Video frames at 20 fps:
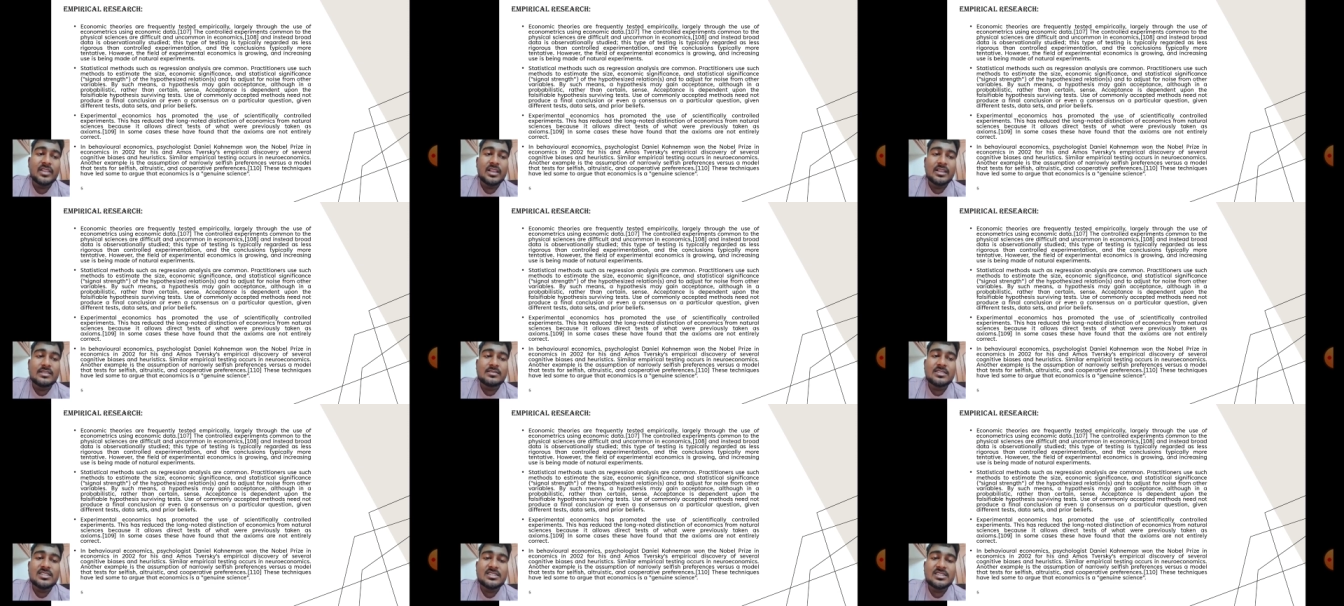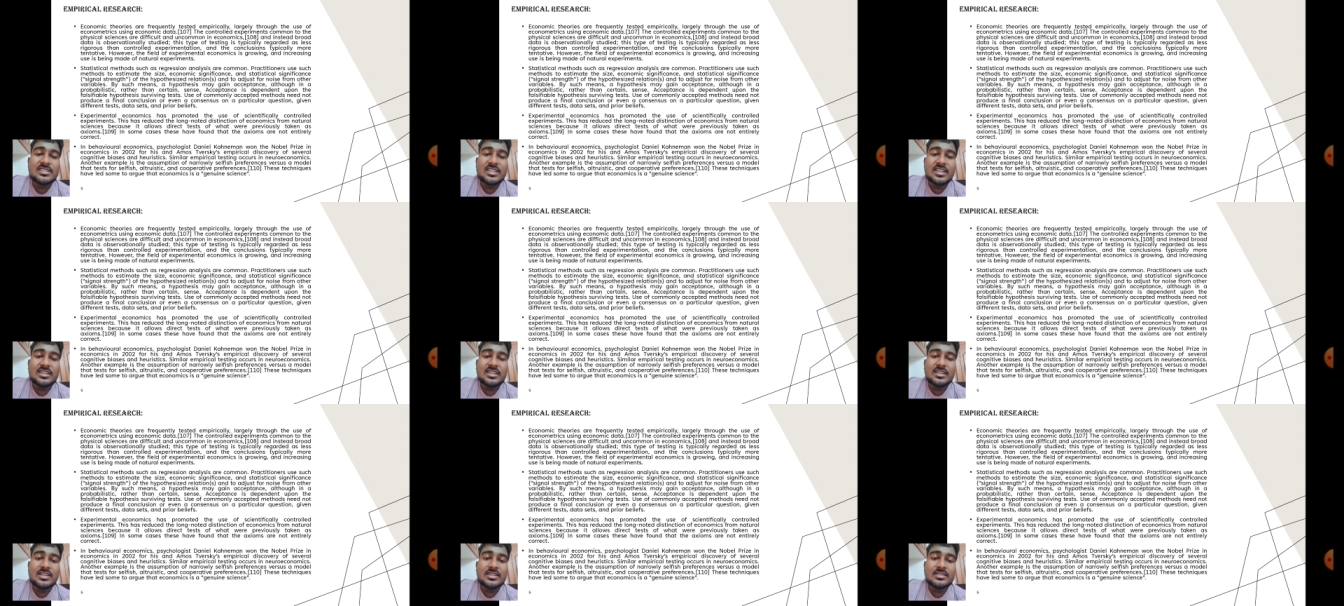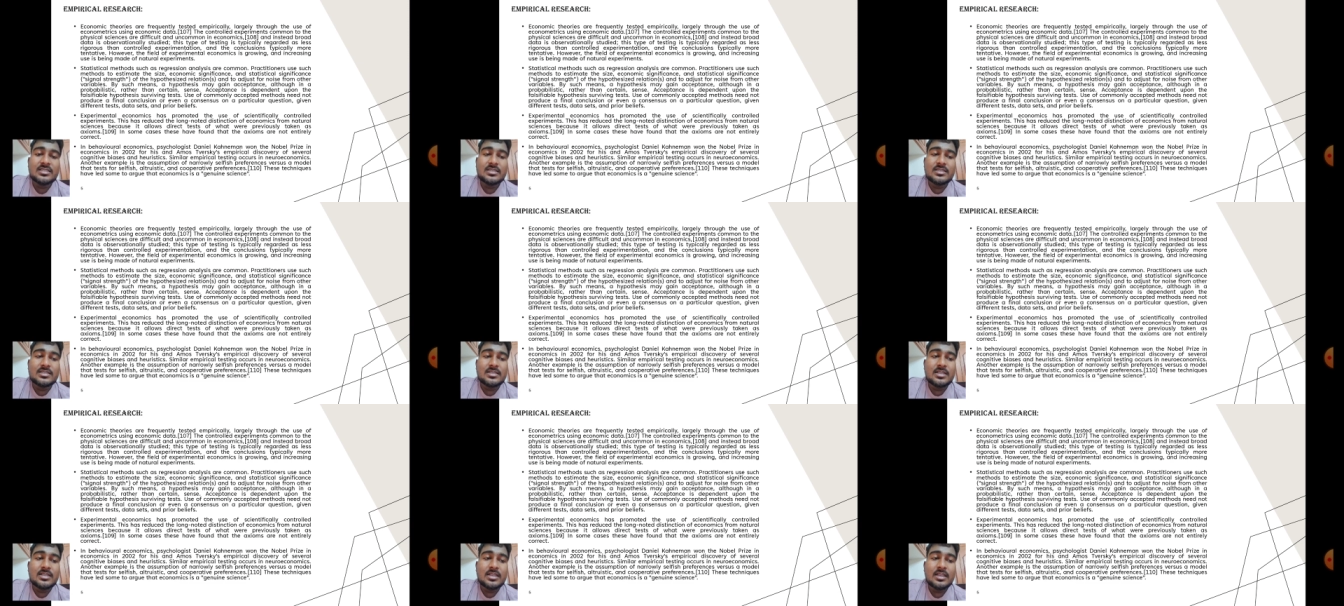These techniques
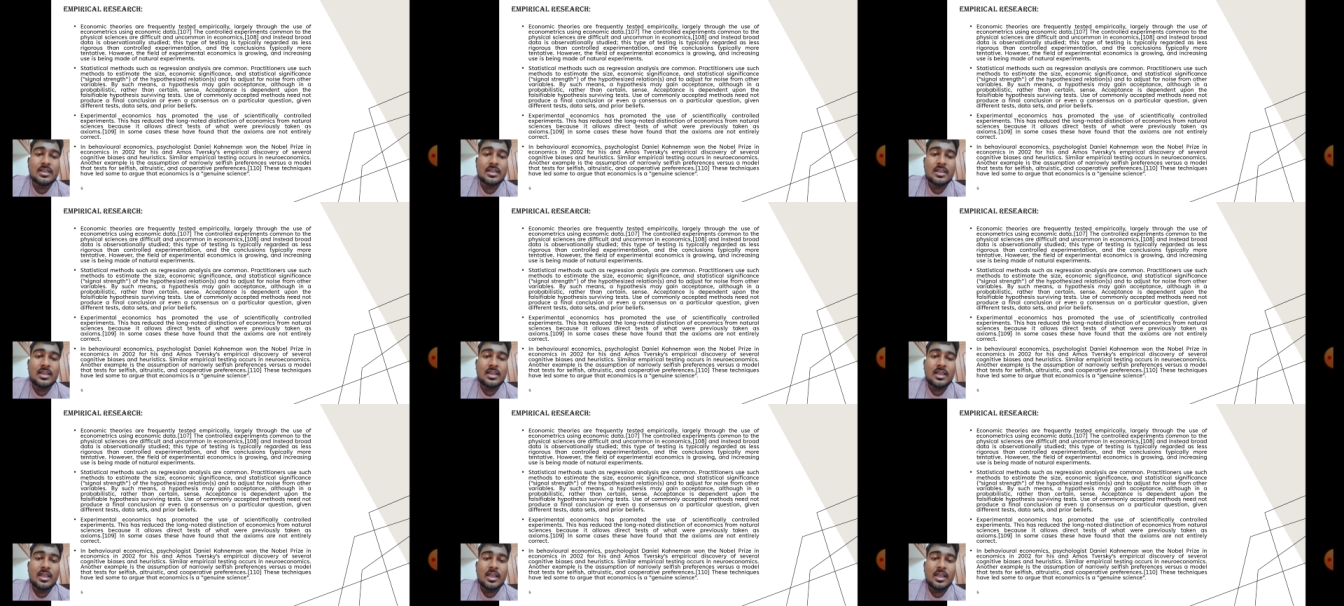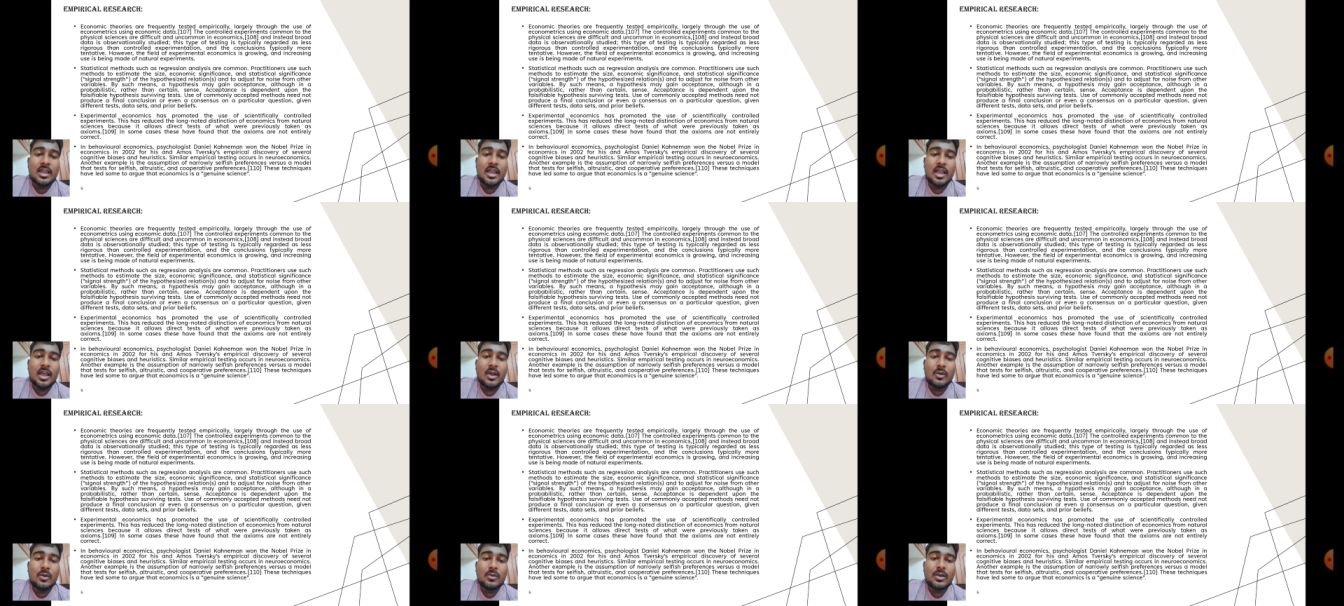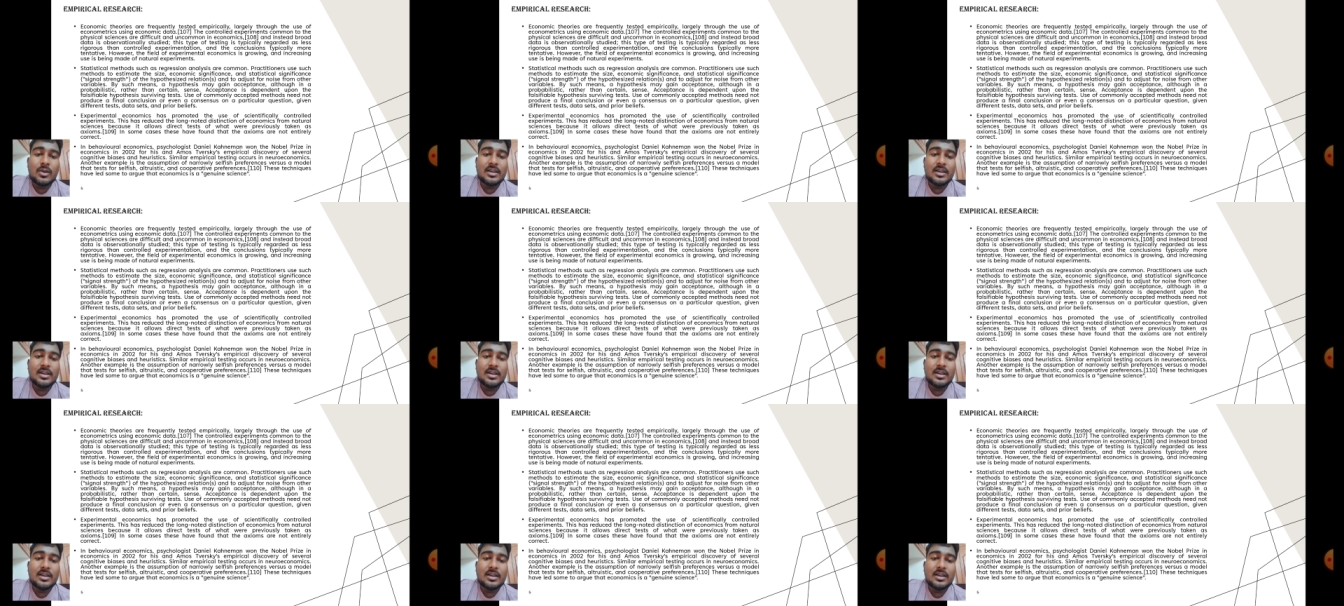have led